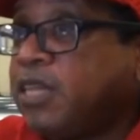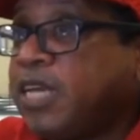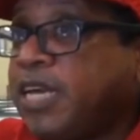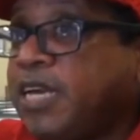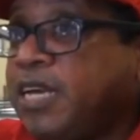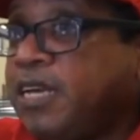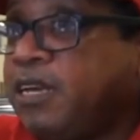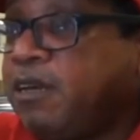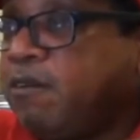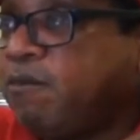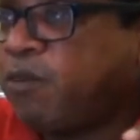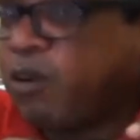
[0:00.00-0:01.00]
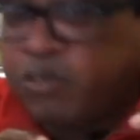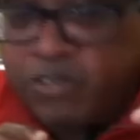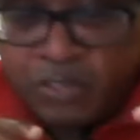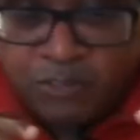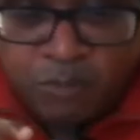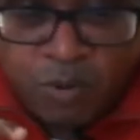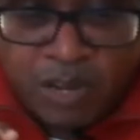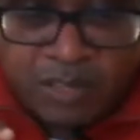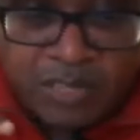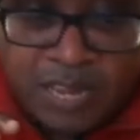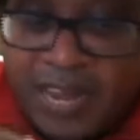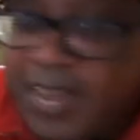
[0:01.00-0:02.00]
the versus
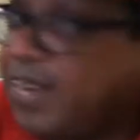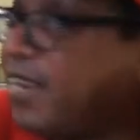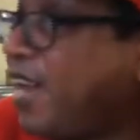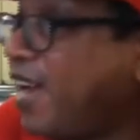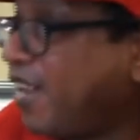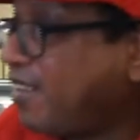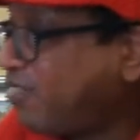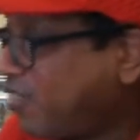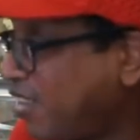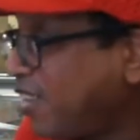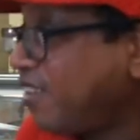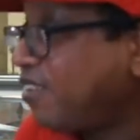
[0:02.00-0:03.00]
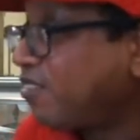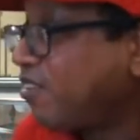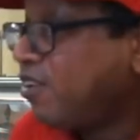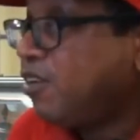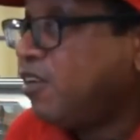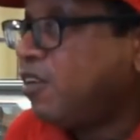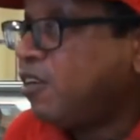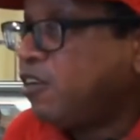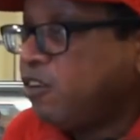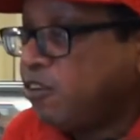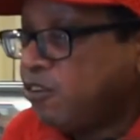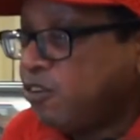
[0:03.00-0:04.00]
what the headline says,
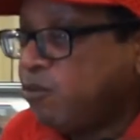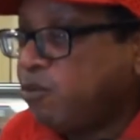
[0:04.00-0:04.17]
mm-hmm.